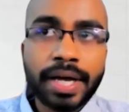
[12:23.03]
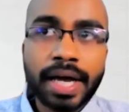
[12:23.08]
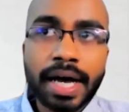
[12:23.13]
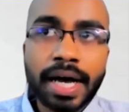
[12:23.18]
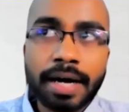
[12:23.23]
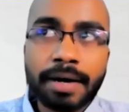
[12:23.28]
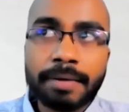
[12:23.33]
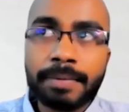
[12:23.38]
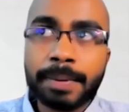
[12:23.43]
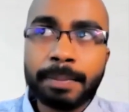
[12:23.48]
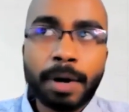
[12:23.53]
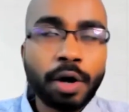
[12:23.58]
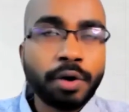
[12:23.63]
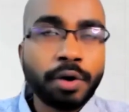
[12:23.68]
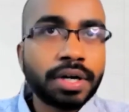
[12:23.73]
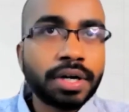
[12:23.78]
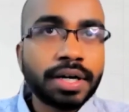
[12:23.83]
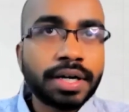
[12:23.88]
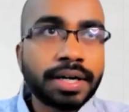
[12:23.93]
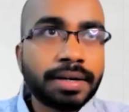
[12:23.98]
have
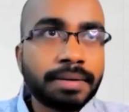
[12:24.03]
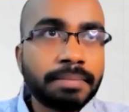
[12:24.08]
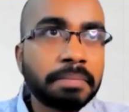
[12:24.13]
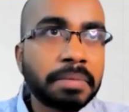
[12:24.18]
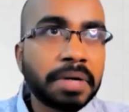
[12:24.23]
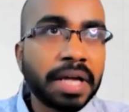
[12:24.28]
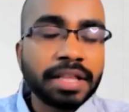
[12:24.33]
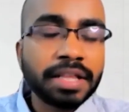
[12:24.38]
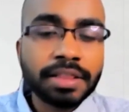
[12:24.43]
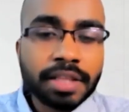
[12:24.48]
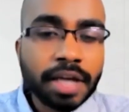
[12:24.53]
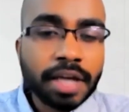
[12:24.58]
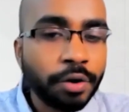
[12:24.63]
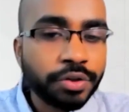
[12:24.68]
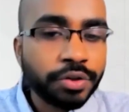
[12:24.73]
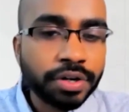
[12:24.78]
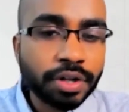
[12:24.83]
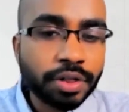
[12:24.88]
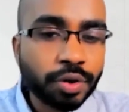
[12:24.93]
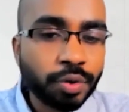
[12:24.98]
about
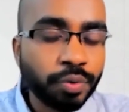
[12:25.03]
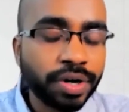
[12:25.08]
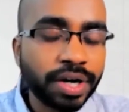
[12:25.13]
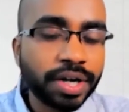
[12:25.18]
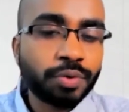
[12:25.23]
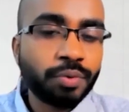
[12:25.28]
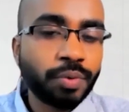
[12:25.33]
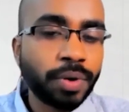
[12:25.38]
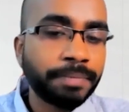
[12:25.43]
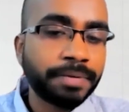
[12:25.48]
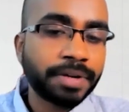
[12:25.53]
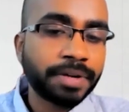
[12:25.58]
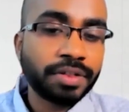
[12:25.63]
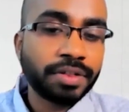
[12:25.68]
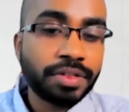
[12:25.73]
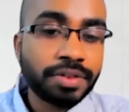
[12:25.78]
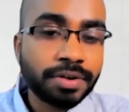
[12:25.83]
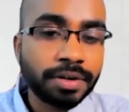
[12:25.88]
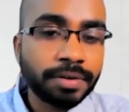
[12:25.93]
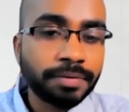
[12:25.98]
10,000 students who have
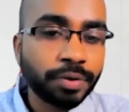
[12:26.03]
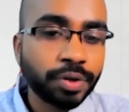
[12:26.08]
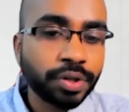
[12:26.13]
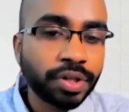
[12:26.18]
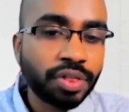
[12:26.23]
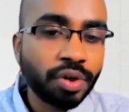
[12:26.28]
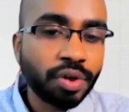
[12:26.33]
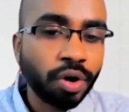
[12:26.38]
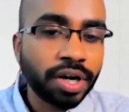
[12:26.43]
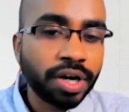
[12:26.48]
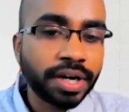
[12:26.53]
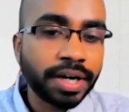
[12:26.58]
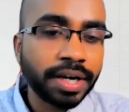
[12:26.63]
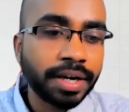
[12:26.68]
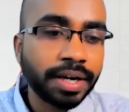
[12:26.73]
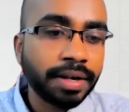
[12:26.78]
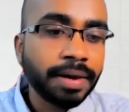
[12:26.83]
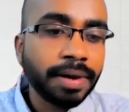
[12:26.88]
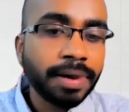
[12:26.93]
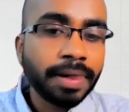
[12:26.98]
registered for this
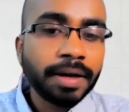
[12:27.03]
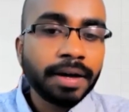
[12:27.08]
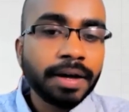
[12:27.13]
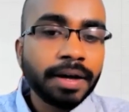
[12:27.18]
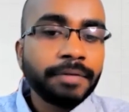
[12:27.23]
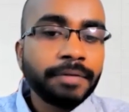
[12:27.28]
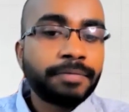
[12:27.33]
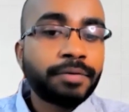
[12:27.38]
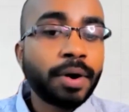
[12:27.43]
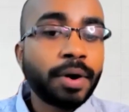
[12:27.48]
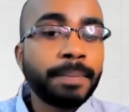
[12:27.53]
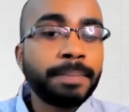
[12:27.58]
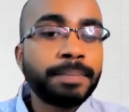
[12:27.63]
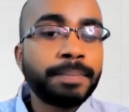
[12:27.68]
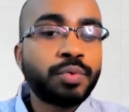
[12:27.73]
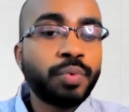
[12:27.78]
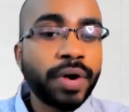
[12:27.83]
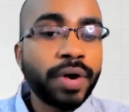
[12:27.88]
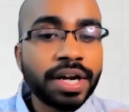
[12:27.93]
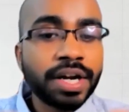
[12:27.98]
already
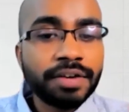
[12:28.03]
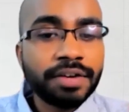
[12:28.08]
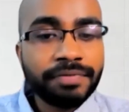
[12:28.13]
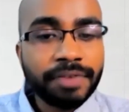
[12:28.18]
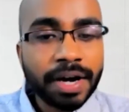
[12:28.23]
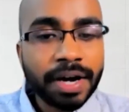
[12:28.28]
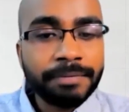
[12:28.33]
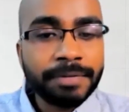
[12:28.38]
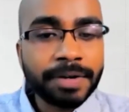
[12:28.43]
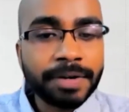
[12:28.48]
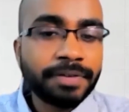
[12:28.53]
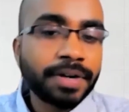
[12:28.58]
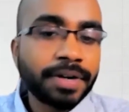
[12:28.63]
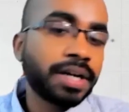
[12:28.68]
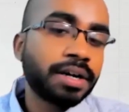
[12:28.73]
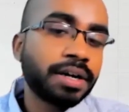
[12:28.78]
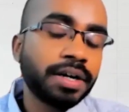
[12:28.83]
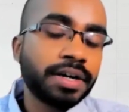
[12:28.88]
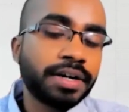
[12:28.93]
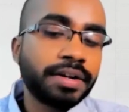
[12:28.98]
from 25 different
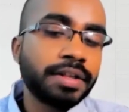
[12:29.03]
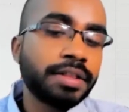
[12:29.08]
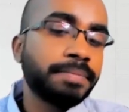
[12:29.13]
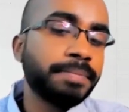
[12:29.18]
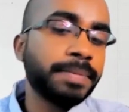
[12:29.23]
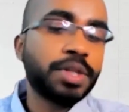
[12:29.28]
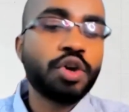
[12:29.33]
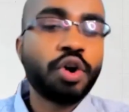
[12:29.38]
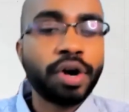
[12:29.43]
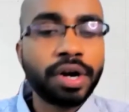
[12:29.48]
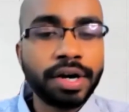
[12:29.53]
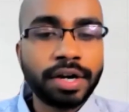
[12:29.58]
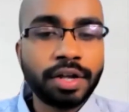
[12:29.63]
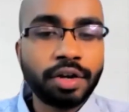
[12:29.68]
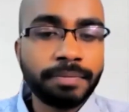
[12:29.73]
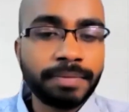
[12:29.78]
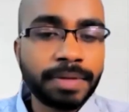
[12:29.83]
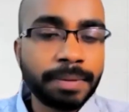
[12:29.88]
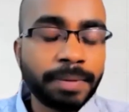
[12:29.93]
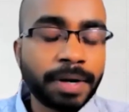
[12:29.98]
countries. Majority
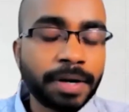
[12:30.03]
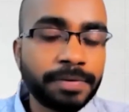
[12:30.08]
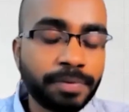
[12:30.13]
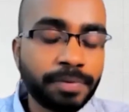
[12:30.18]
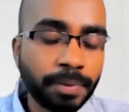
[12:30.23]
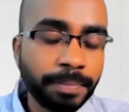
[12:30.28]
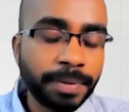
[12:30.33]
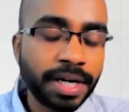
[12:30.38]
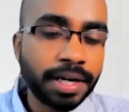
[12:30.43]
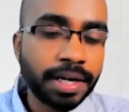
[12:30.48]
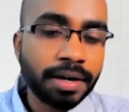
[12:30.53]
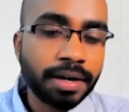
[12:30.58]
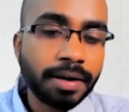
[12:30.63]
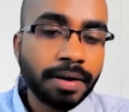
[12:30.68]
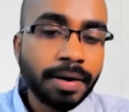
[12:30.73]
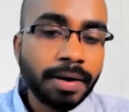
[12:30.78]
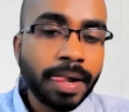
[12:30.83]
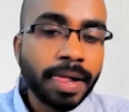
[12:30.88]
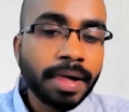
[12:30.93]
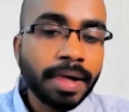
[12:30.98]
of them are from India,
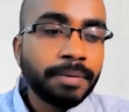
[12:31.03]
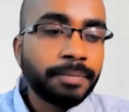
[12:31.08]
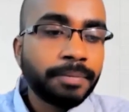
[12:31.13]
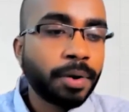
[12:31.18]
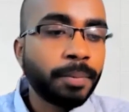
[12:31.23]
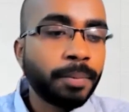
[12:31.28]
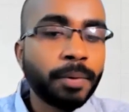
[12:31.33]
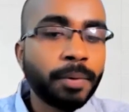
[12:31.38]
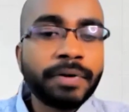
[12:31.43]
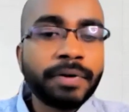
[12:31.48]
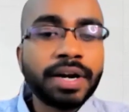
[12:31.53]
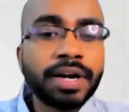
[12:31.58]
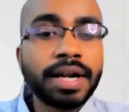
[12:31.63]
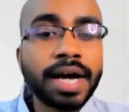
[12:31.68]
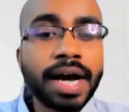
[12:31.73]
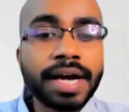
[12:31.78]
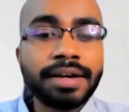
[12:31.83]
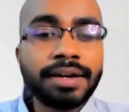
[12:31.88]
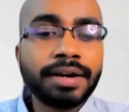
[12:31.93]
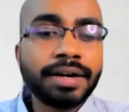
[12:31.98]
from over
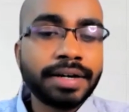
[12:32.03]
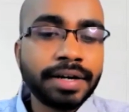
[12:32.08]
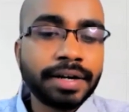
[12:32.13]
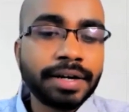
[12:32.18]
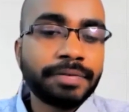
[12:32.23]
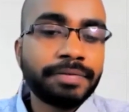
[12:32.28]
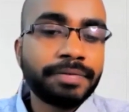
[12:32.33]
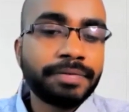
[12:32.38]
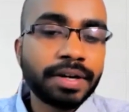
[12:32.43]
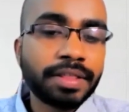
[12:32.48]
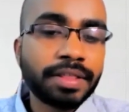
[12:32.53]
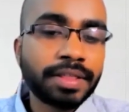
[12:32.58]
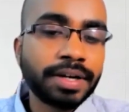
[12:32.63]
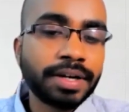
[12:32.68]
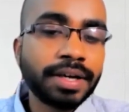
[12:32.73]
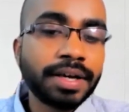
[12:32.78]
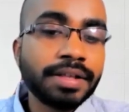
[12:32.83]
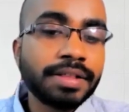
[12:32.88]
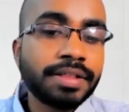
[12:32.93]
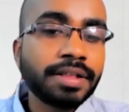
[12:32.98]
900 different
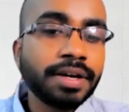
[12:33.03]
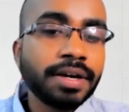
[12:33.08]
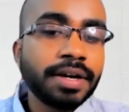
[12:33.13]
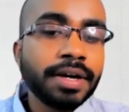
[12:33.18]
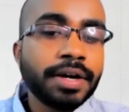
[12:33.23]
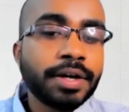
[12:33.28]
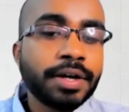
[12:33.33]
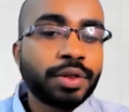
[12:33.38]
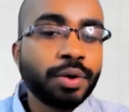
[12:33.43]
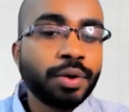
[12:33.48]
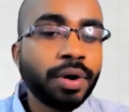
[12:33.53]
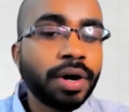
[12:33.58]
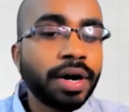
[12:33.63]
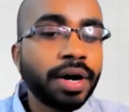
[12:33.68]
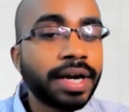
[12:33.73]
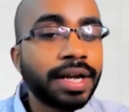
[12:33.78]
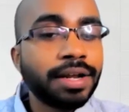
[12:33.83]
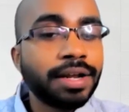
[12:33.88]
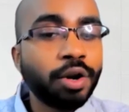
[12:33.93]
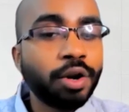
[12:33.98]
cities. So
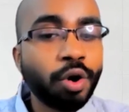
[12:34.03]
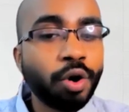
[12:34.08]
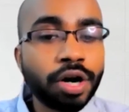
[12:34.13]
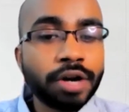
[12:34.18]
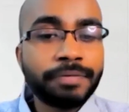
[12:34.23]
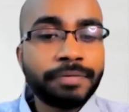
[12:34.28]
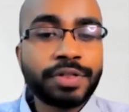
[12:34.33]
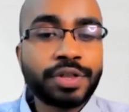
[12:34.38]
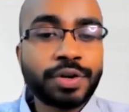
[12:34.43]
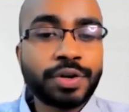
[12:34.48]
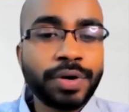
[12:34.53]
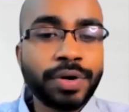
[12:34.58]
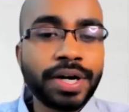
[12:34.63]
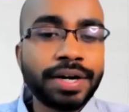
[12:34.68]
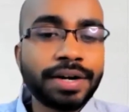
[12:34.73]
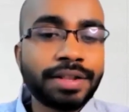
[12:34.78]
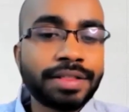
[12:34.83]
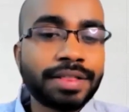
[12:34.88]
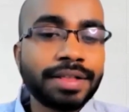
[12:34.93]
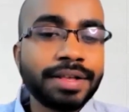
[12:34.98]
again, a lot of
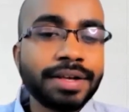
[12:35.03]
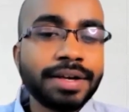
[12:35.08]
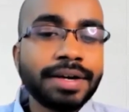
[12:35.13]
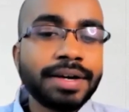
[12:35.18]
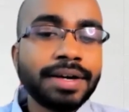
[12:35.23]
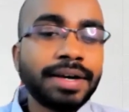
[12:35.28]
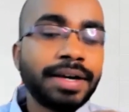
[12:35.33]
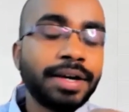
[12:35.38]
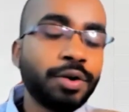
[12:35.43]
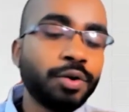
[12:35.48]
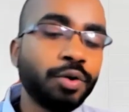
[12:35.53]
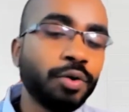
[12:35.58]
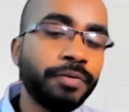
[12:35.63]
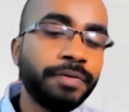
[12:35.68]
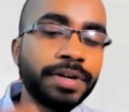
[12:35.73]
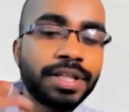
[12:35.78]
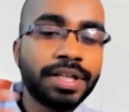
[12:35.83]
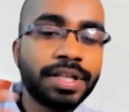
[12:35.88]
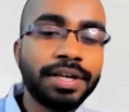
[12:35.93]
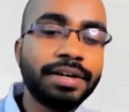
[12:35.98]
students, you know, over
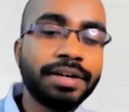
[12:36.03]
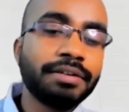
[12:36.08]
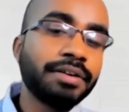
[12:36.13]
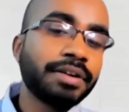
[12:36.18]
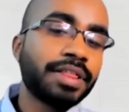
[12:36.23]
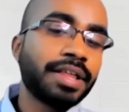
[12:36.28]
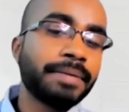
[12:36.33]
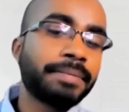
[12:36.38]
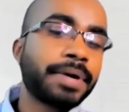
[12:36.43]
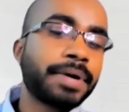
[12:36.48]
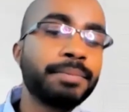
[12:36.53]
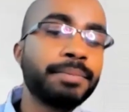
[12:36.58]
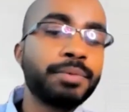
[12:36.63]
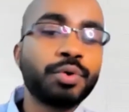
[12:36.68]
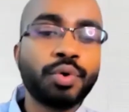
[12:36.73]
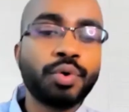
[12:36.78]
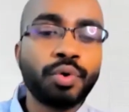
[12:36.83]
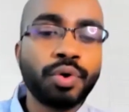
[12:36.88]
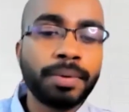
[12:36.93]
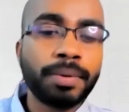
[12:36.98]
the years have come
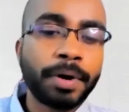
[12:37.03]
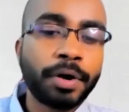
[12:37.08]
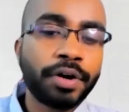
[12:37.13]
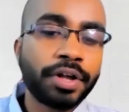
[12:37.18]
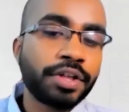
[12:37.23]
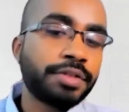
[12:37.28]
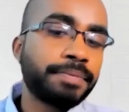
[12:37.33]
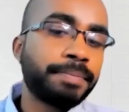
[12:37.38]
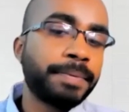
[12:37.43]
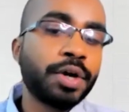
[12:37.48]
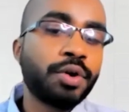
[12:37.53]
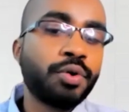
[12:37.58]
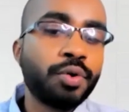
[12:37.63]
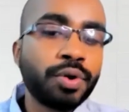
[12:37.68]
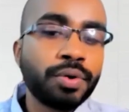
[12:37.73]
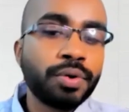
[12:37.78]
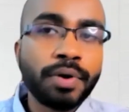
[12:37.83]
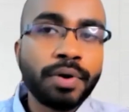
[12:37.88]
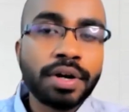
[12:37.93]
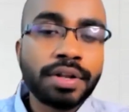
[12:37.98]
to know about HPE
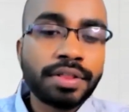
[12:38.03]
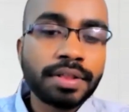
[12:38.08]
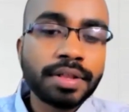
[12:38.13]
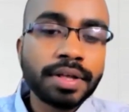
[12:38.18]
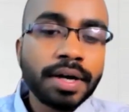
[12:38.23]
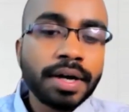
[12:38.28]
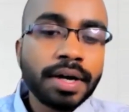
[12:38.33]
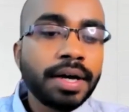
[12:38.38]
CodeWars.